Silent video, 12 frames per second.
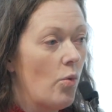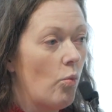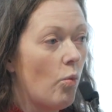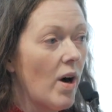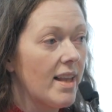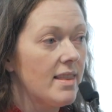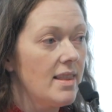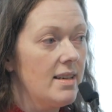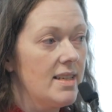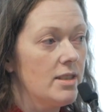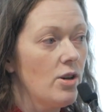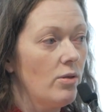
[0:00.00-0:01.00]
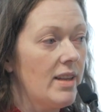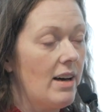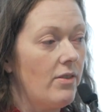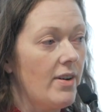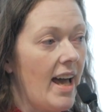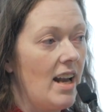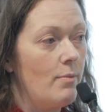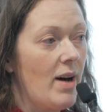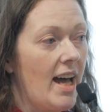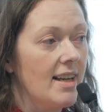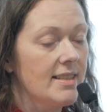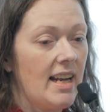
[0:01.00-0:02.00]
what these low-level
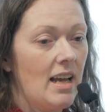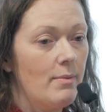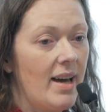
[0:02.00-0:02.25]
antibiotics and